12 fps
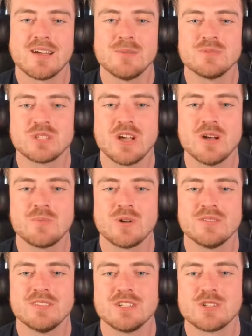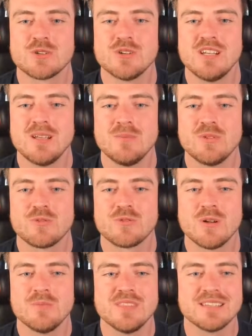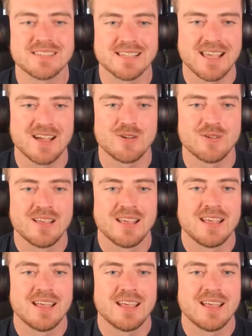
thumbs up on the stream from this account